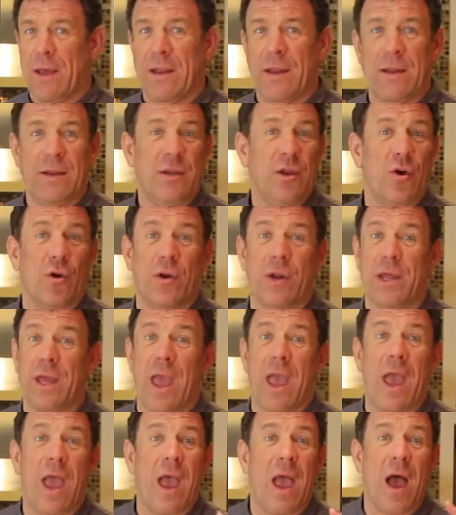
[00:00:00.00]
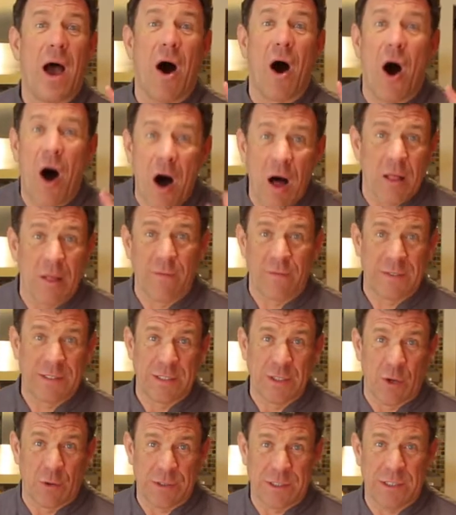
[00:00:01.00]
Nearly all of
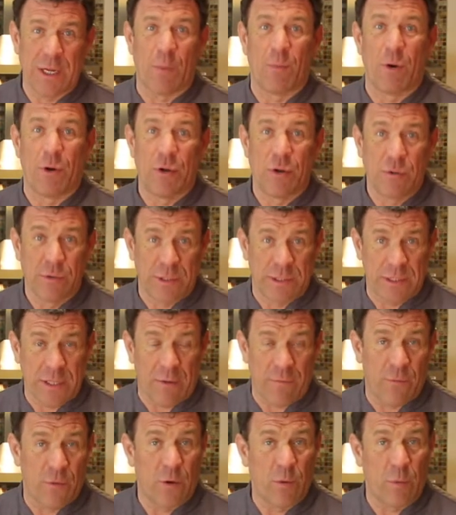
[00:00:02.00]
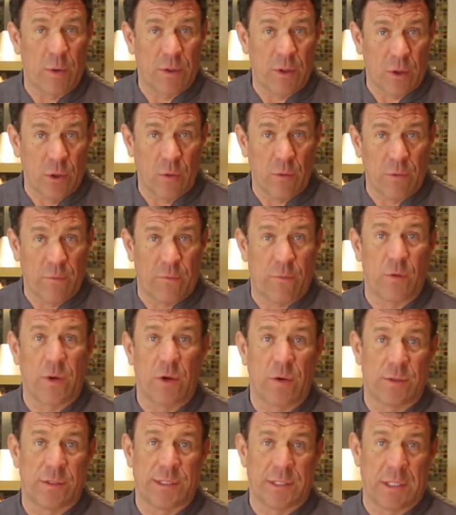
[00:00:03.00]
us know someone who's suffering with
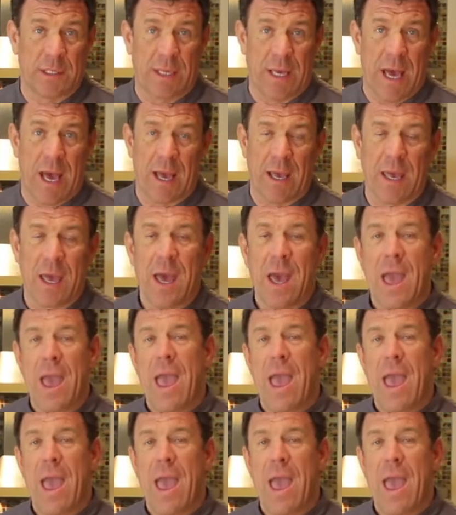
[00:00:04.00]
gluten-free or celiac.